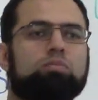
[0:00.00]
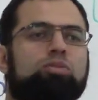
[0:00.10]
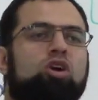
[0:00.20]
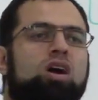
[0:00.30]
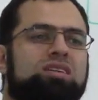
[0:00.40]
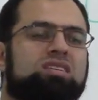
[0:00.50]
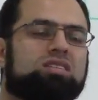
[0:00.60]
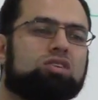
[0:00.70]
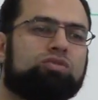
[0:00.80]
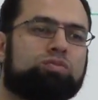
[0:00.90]

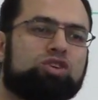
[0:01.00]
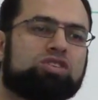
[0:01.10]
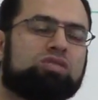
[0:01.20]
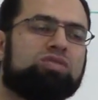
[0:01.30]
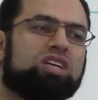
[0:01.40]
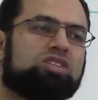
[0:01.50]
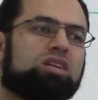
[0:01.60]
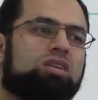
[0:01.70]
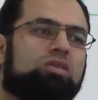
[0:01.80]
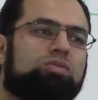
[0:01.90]
process of
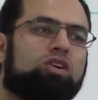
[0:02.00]
preservation, of,